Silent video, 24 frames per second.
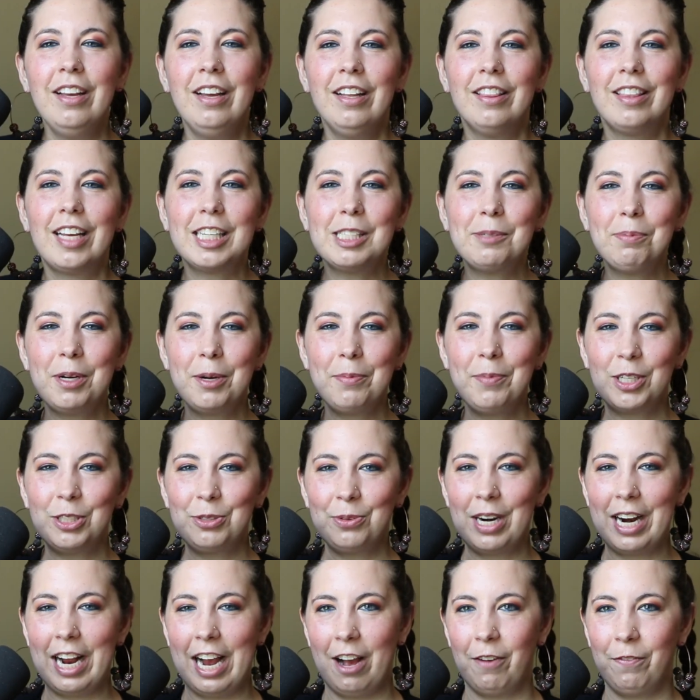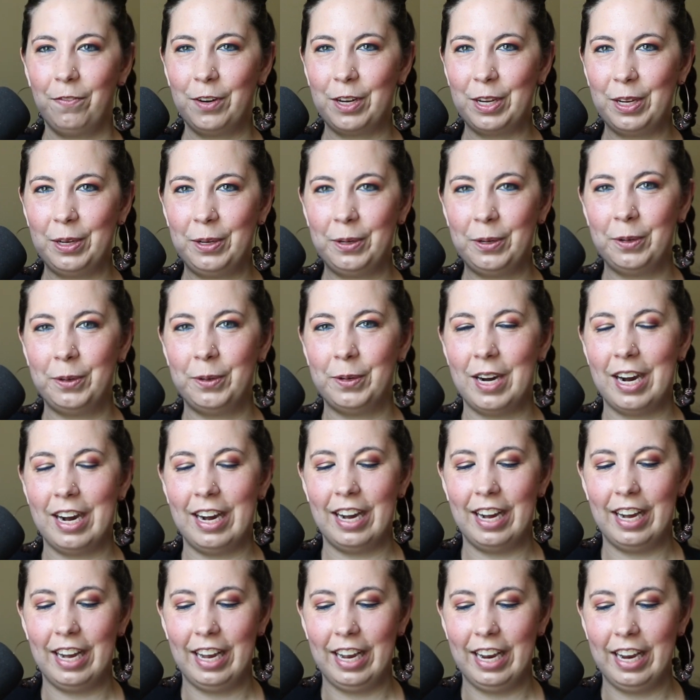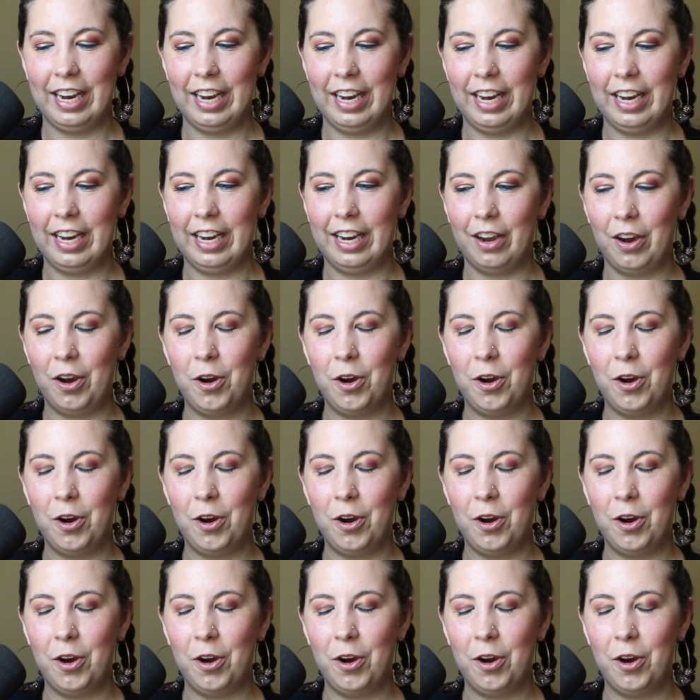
that's pretty much what I have for you. I